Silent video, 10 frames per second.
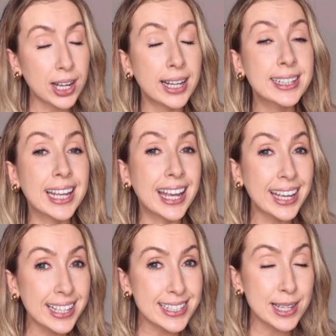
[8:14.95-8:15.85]
health
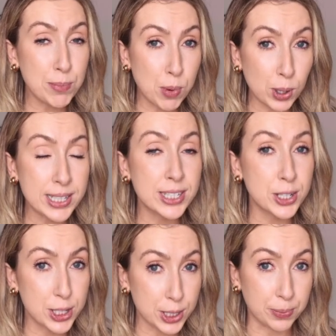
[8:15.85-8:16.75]
is important
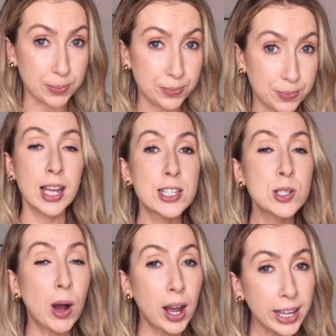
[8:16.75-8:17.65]
too.
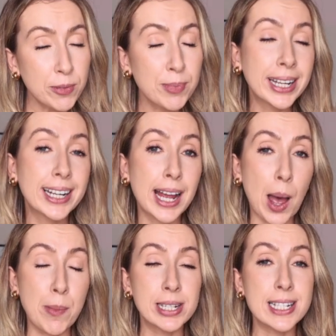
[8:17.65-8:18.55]
So I have made it a
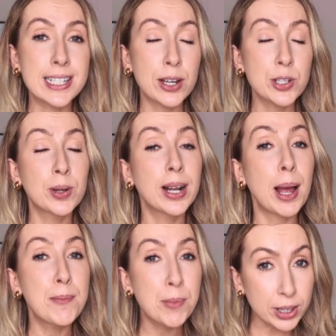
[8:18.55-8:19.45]
habit to schedule
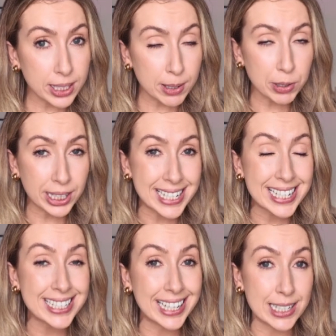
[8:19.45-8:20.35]
a monthly money
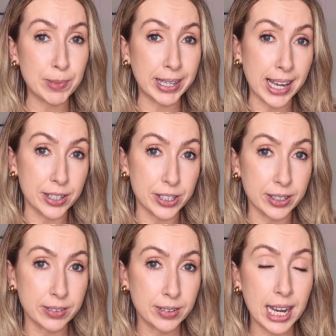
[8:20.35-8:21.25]
date into my calendar.
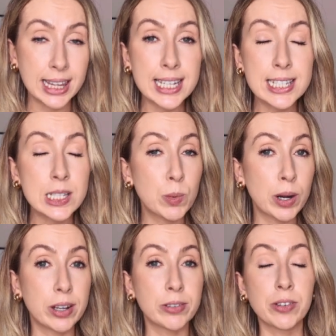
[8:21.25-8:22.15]
And this is
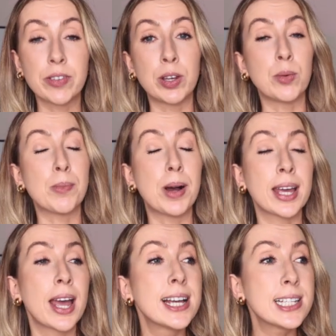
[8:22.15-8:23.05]
where I review
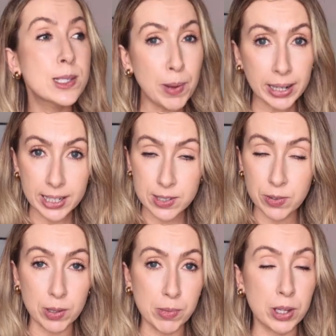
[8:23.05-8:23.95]
my spendings
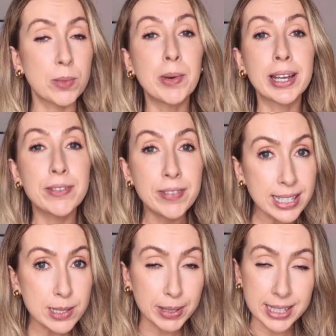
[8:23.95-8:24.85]
for the month, my
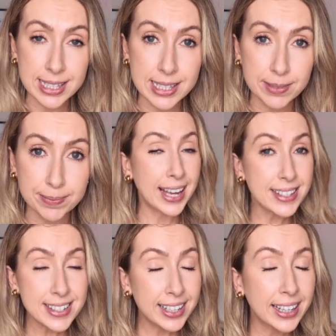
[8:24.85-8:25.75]
investments,
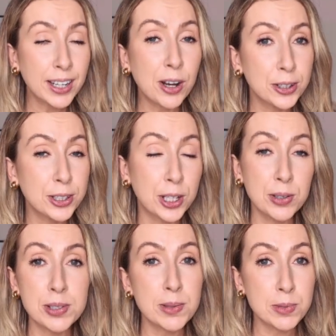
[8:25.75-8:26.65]
cancel any
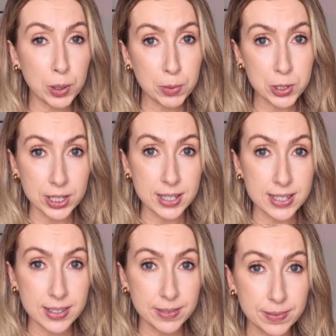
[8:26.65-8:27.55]
unused
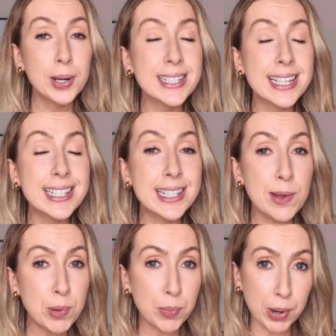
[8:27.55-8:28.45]
subscriptions. But it's a
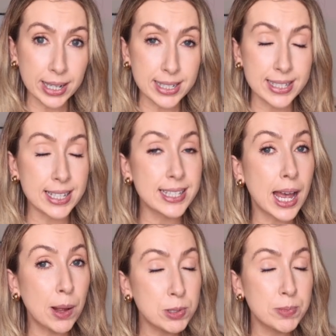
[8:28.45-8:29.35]
simple practice that's
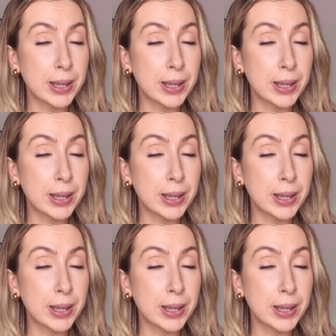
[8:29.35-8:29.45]
helped